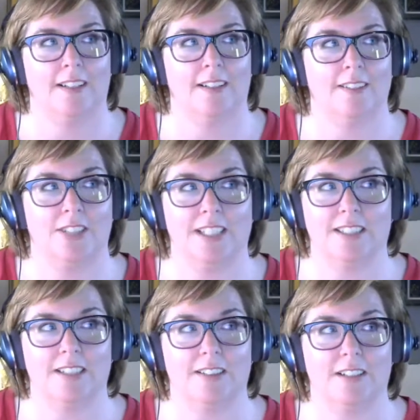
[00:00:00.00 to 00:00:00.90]

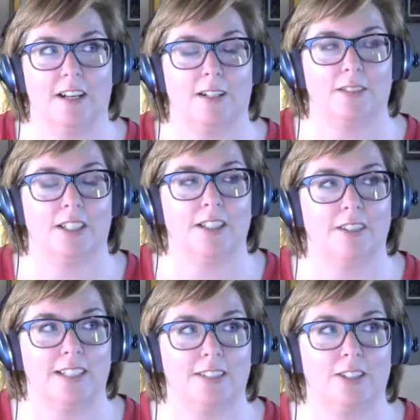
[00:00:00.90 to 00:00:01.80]
Jason Cannell
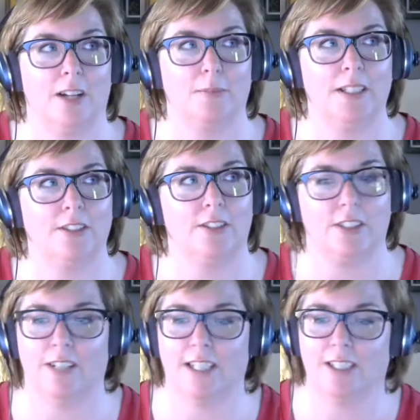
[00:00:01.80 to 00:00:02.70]
had to talk me into it.
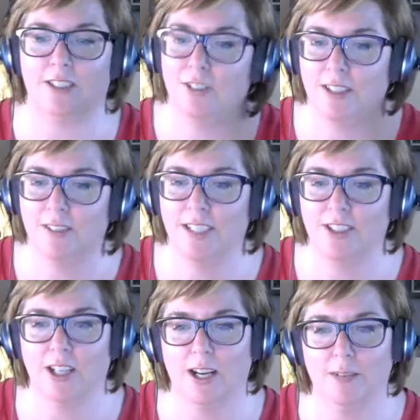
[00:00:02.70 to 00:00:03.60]
You're like, doing a great
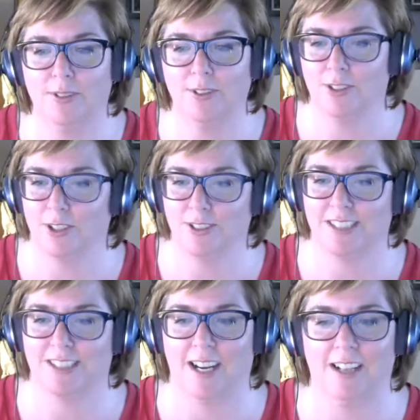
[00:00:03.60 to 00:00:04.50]
job. Don't close it
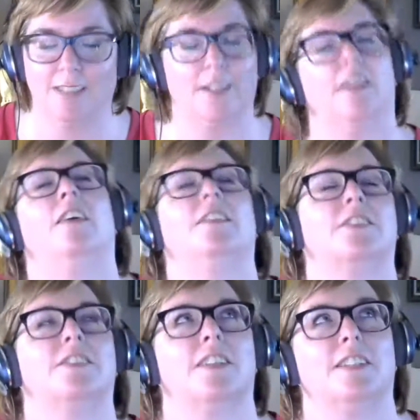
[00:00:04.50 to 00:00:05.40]
down. I'm like, oh, this
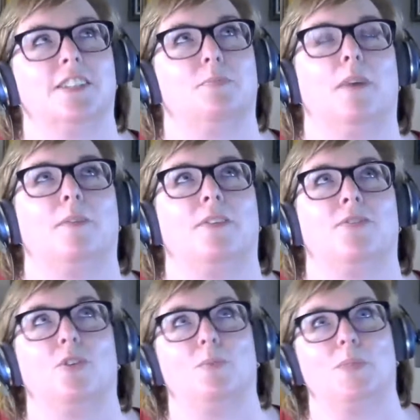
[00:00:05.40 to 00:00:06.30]
is such a bummer.
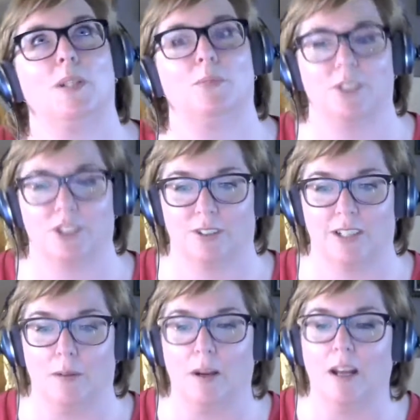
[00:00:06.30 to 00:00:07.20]
4 people are showing
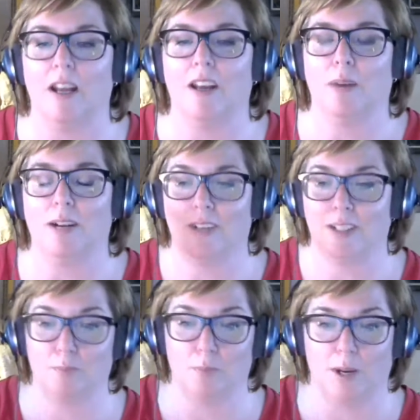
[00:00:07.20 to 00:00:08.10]
up. But
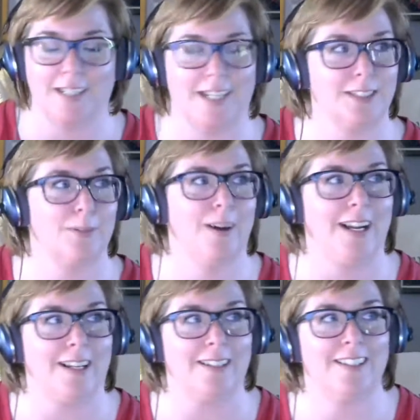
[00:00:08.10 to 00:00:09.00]
guess
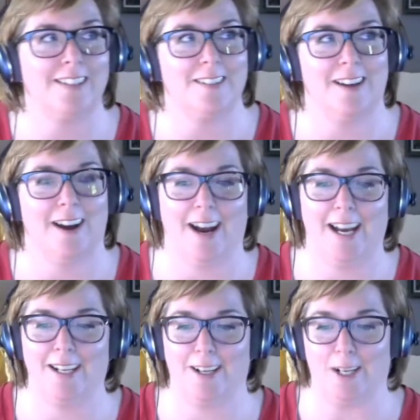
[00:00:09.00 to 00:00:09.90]
what?
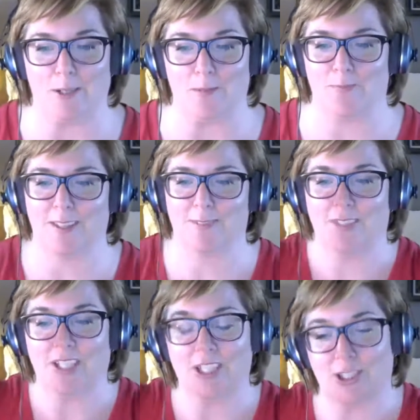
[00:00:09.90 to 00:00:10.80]
I
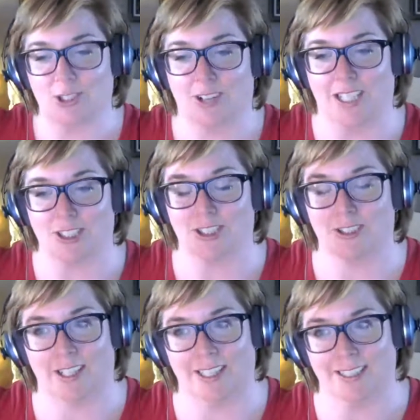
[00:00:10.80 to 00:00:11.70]
fingers crossed, you
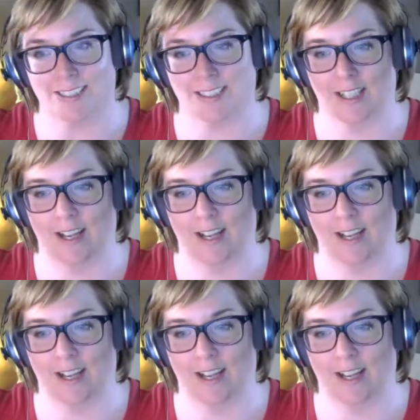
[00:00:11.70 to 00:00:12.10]
guys.